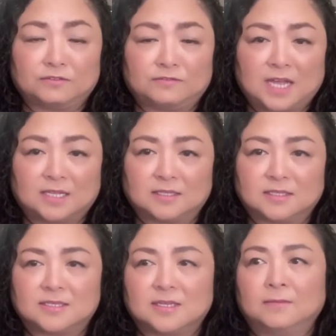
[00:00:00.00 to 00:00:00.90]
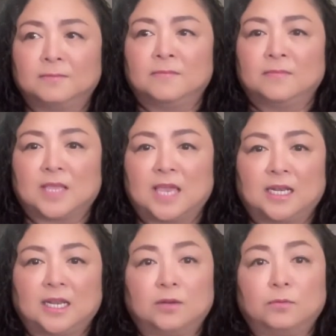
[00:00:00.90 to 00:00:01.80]
funds.
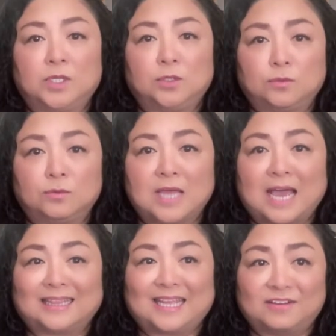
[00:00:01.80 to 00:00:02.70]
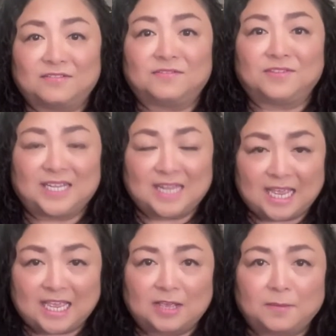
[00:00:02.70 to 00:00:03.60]
And we do that every
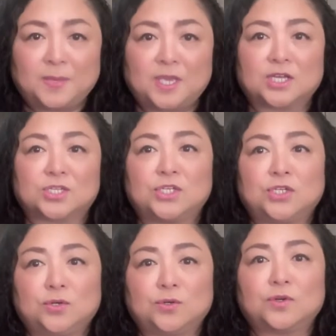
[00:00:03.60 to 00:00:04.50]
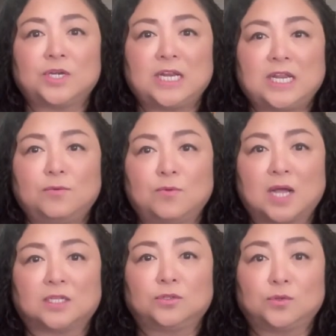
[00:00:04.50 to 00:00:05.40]
day because you don't really
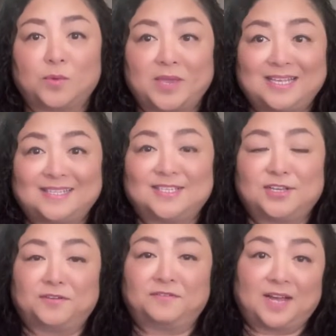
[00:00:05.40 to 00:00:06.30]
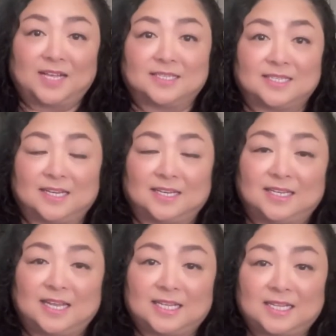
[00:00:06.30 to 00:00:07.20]
want to waste your funds
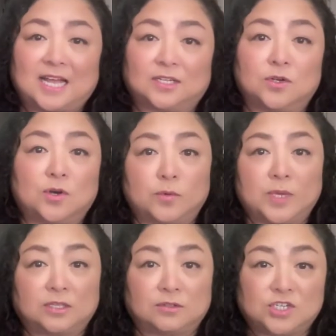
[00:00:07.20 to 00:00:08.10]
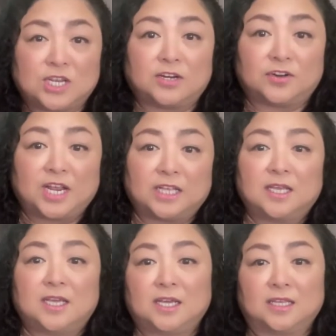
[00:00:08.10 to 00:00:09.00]
and it not going to generate
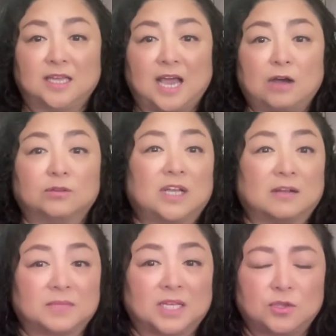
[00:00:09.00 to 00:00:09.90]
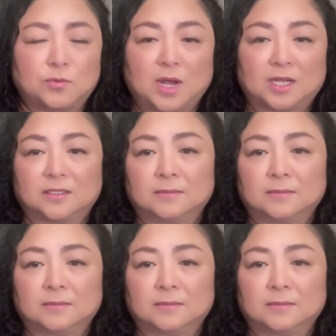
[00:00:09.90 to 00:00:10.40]
the outcome that you want.